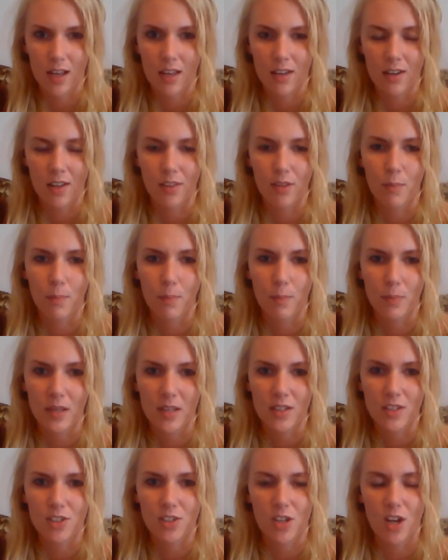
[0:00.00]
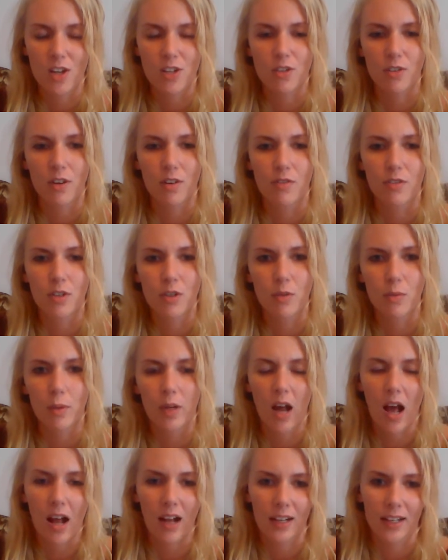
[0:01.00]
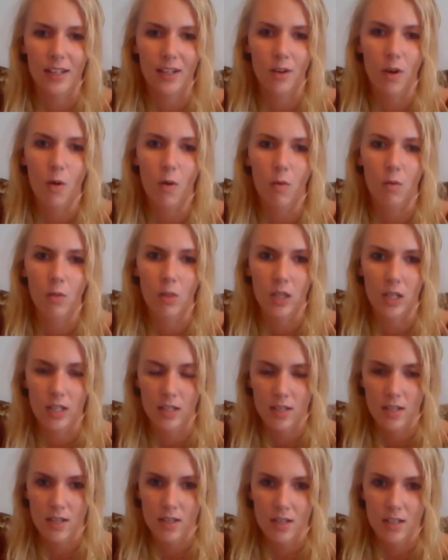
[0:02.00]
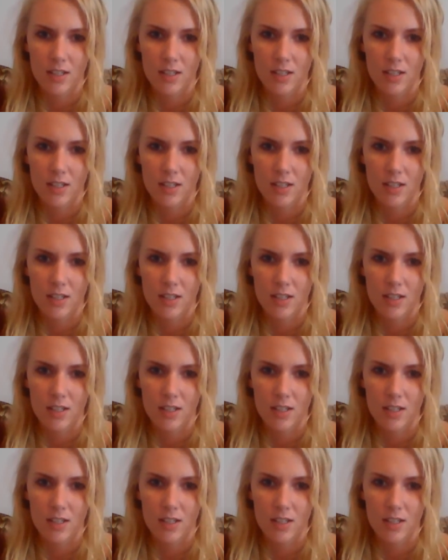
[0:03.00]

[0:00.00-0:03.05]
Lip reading: another big surgery of you where I can only